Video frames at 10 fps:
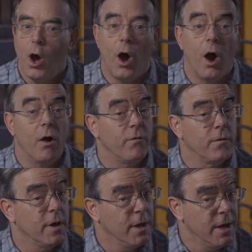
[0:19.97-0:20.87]

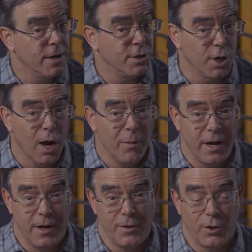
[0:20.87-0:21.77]
of it
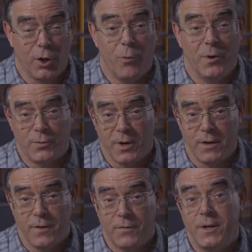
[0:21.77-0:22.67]
dominating the globe in
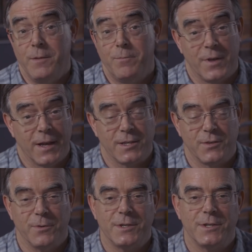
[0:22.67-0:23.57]
2050 thanks
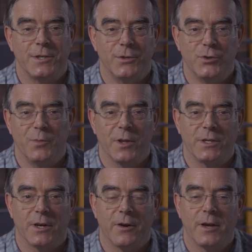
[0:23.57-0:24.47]
to its huge
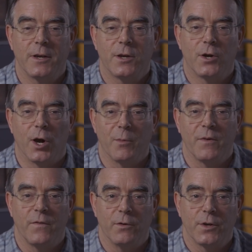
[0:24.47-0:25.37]
military and
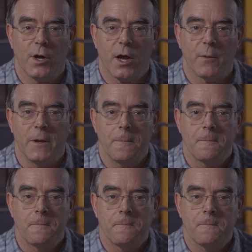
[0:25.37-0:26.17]
carbon fueled economy.